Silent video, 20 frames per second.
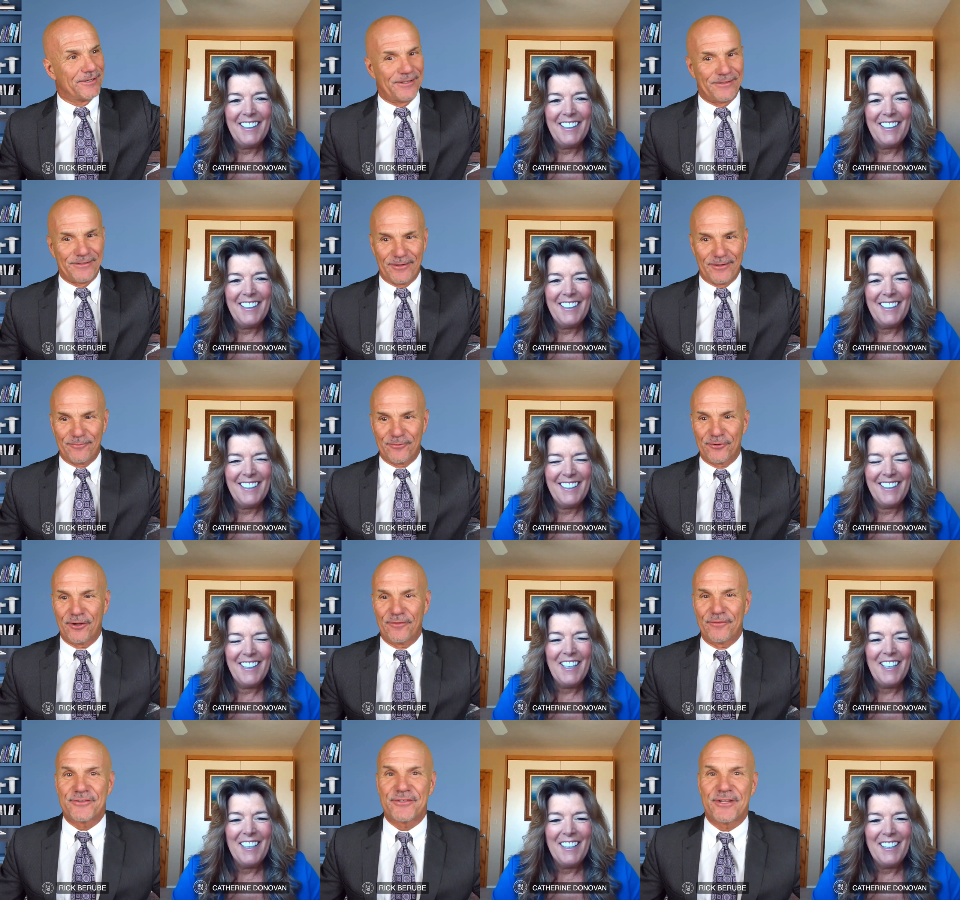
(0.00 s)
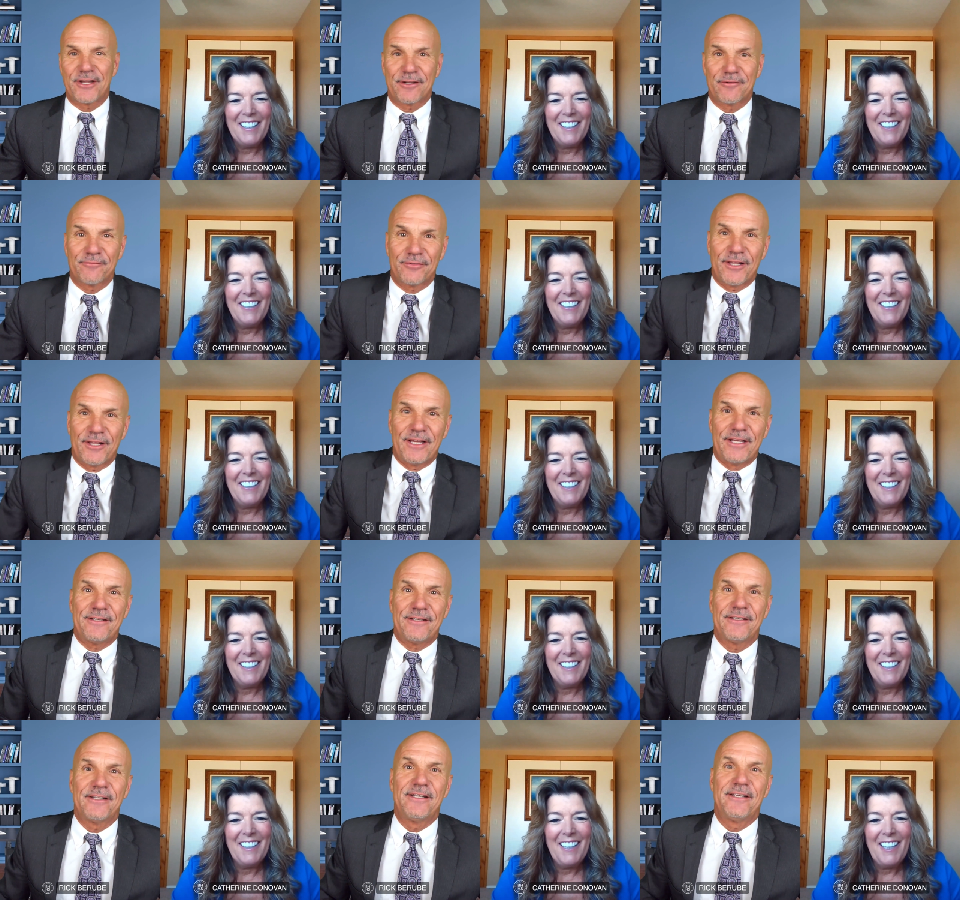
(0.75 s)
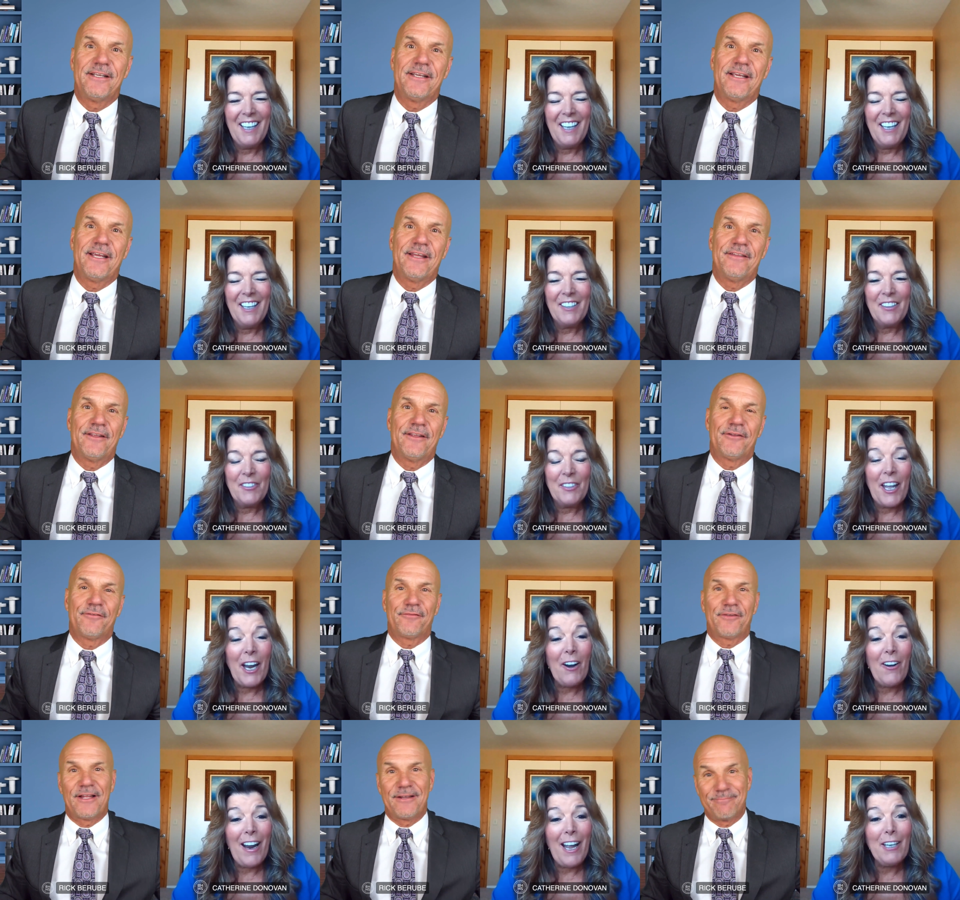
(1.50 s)
Speaker 1: And then we are on the second flight, and then
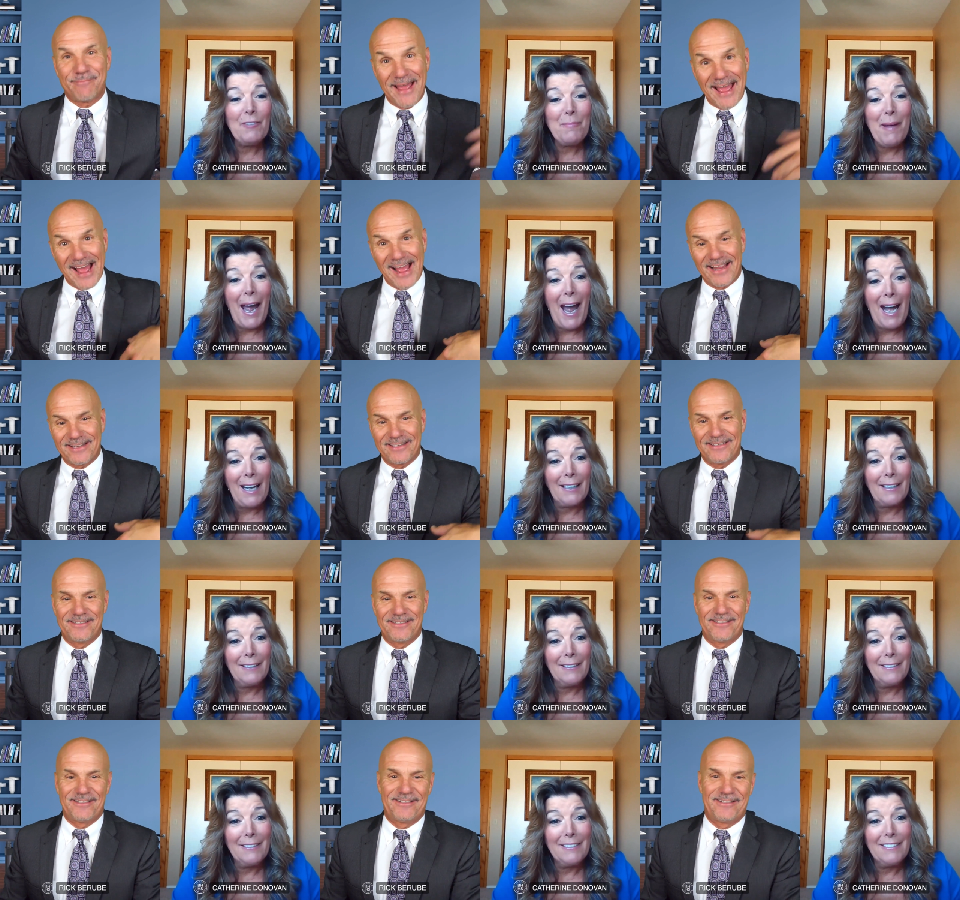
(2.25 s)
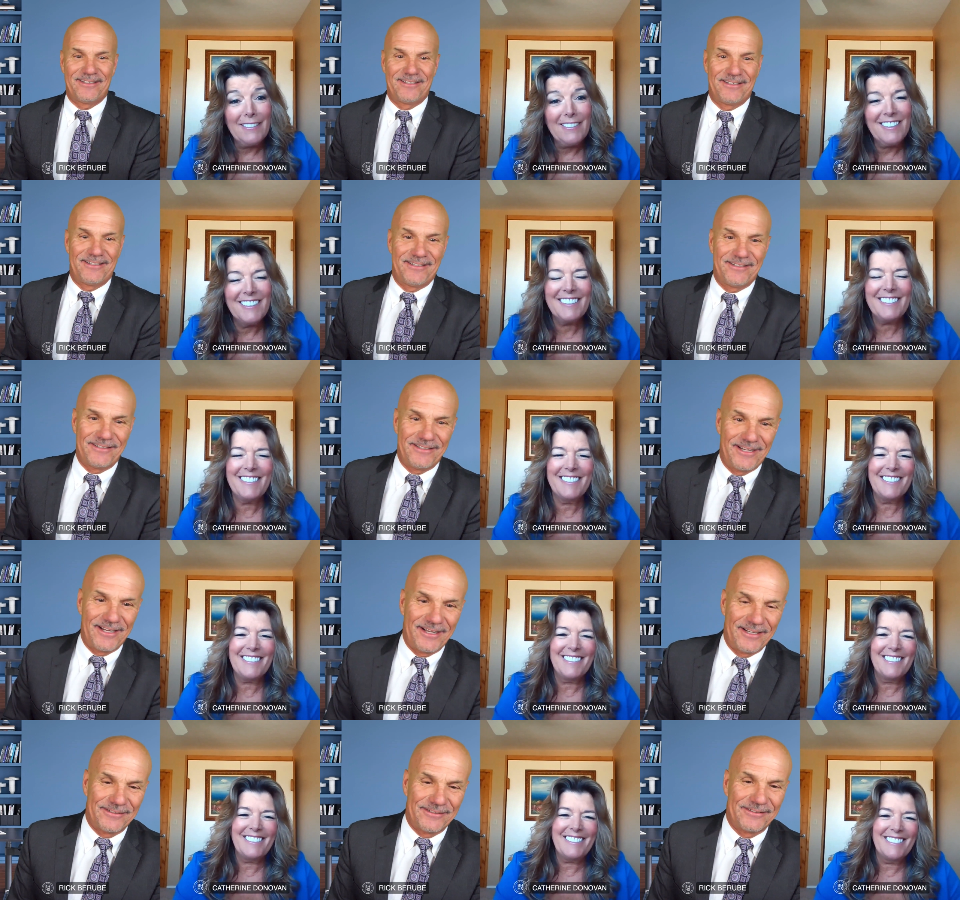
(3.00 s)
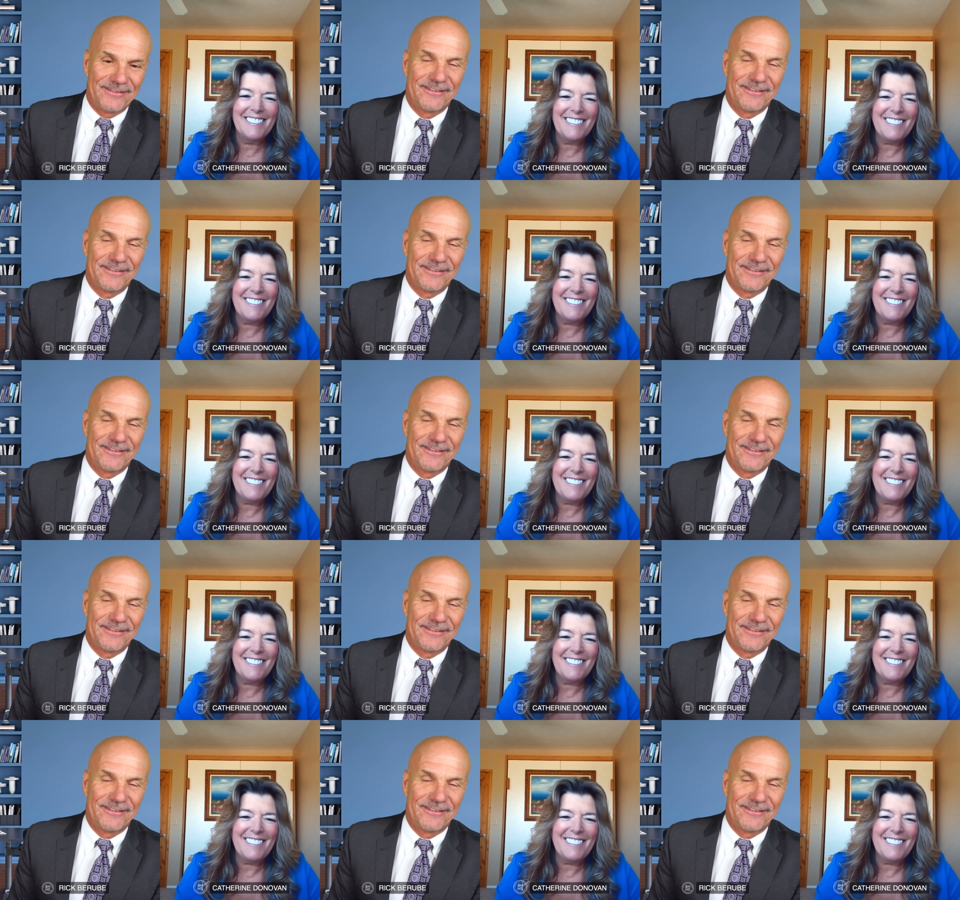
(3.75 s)
the there flight back. back. yeah.